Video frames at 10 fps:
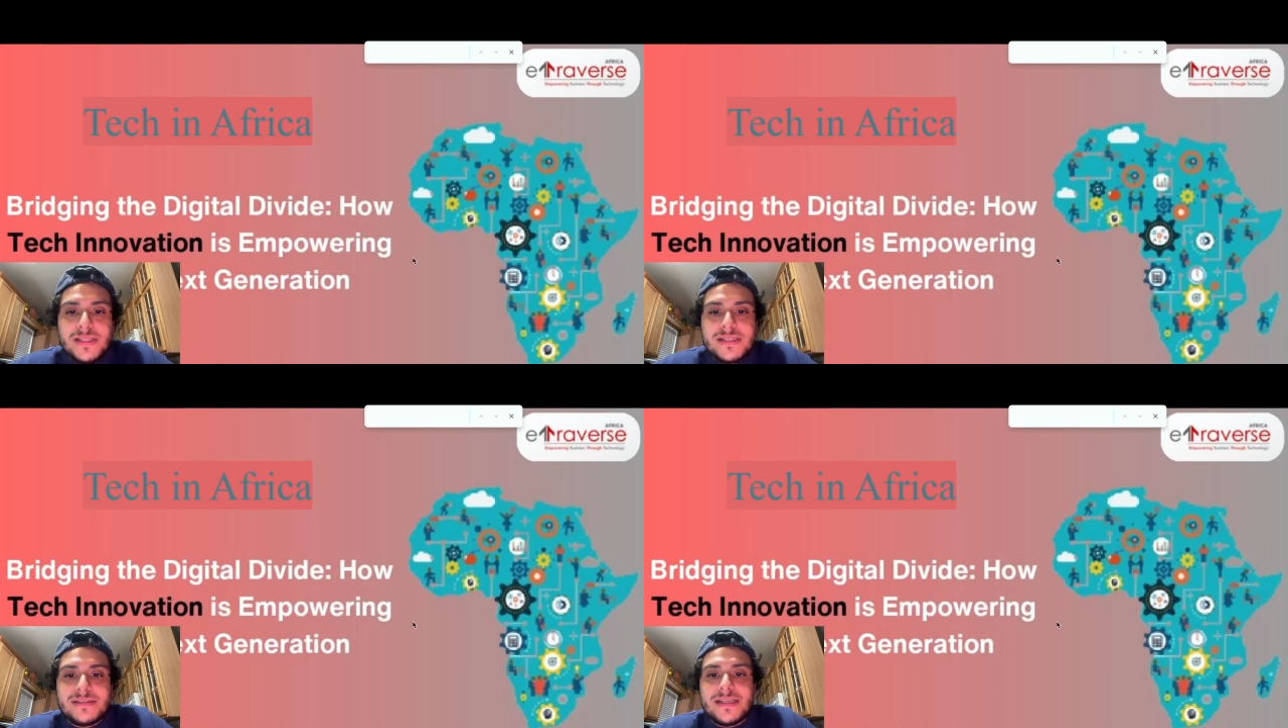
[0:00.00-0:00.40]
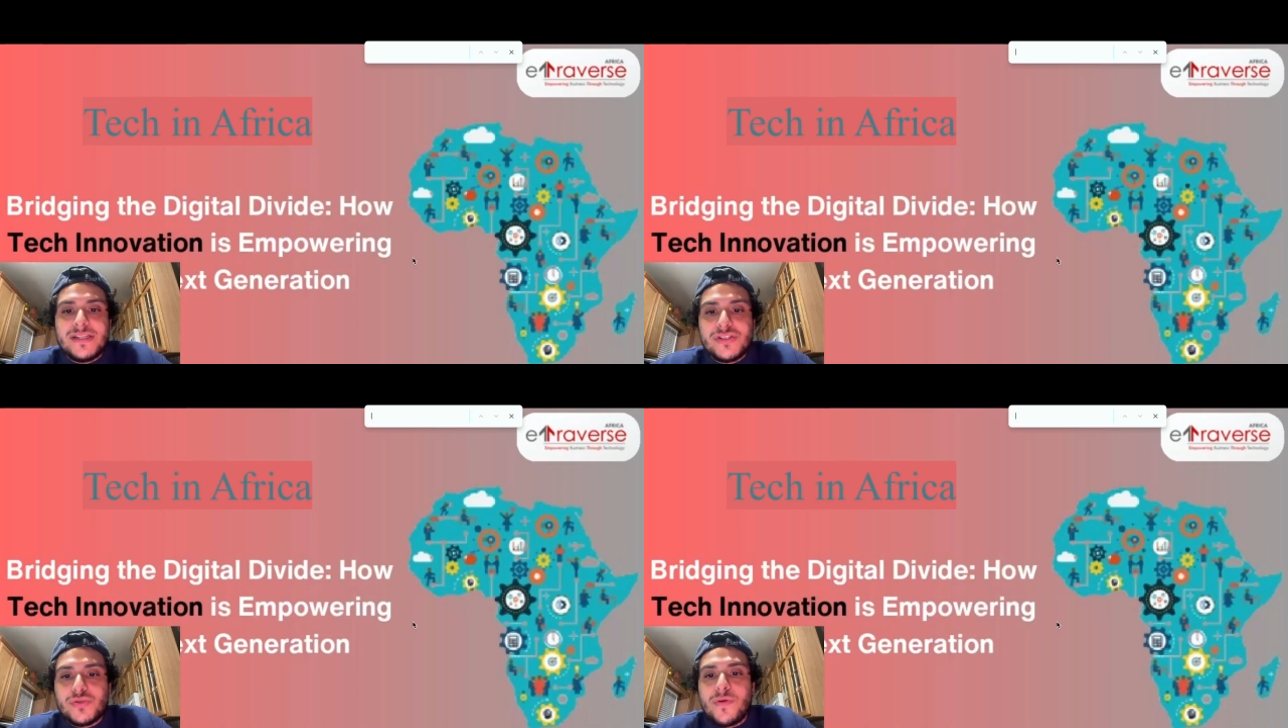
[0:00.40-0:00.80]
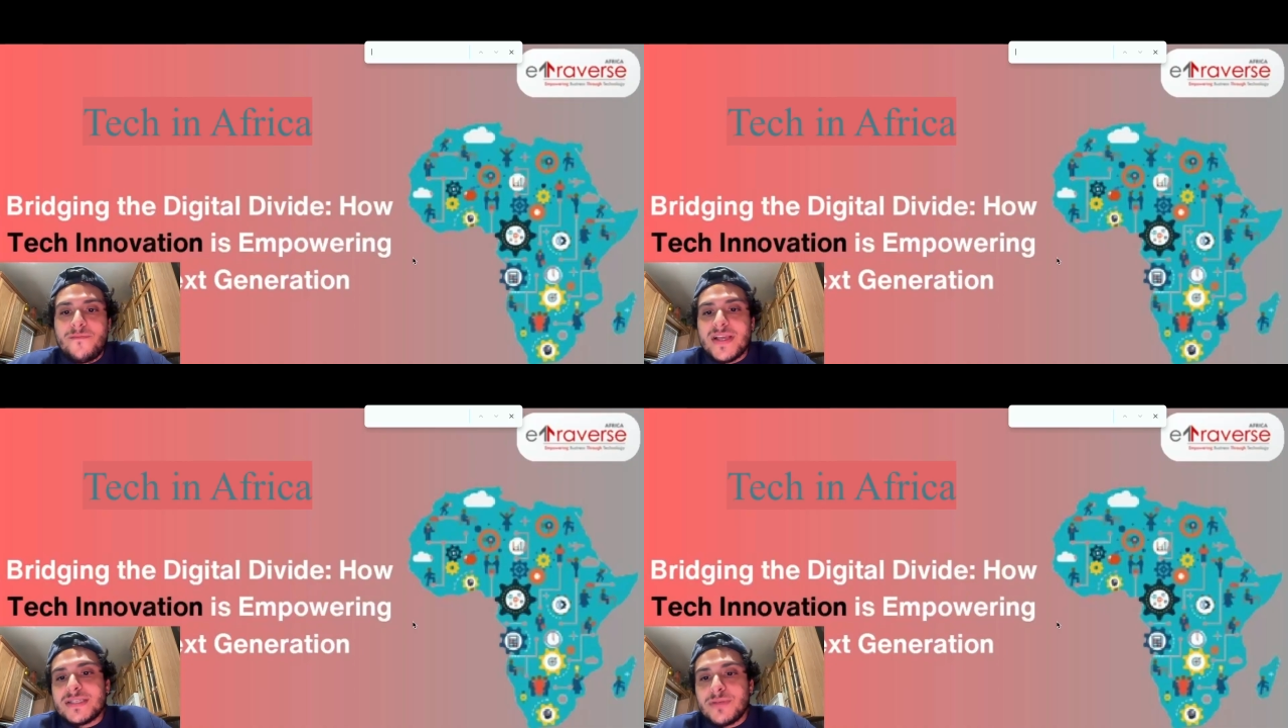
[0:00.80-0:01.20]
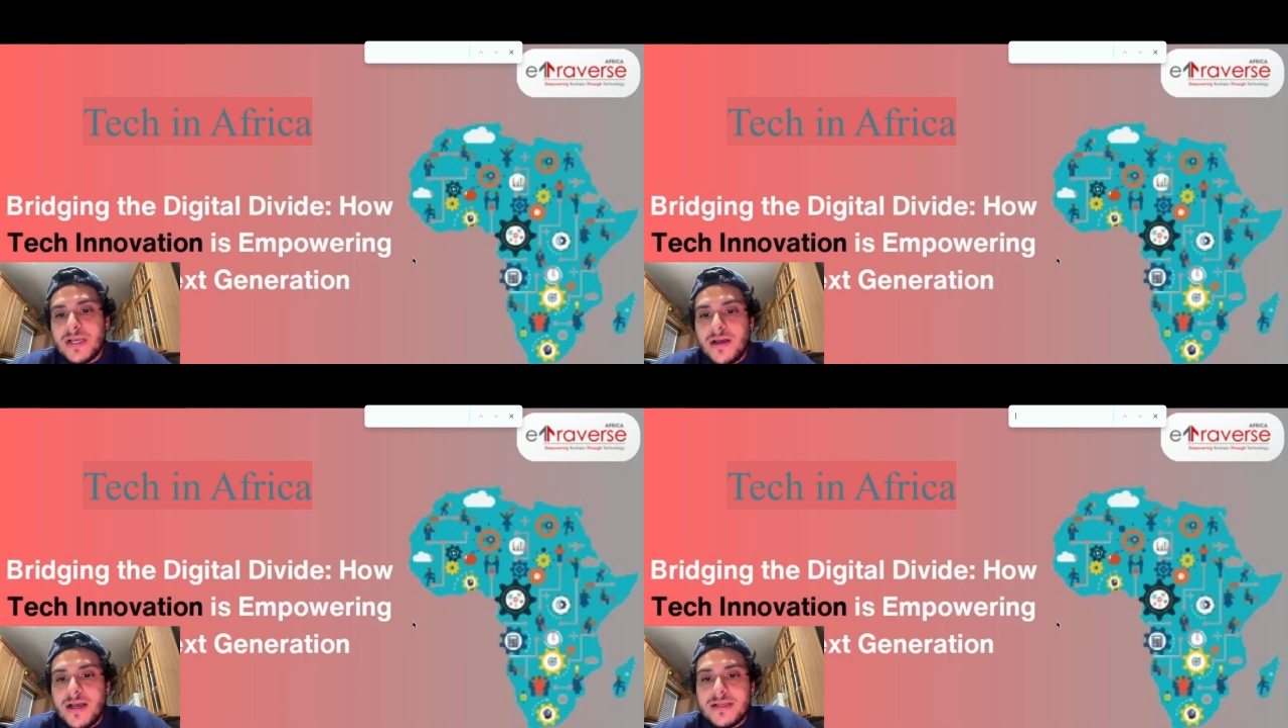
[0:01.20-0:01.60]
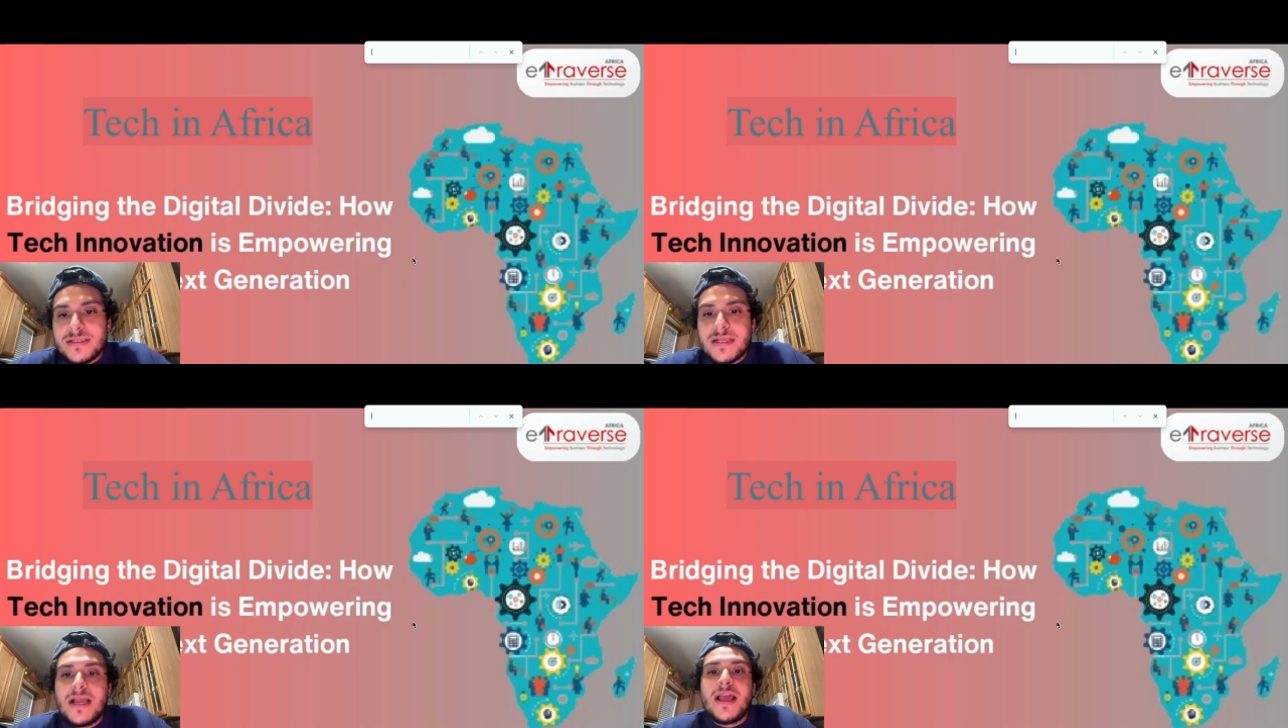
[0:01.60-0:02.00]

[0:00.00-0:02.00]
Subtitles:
this initial investment costs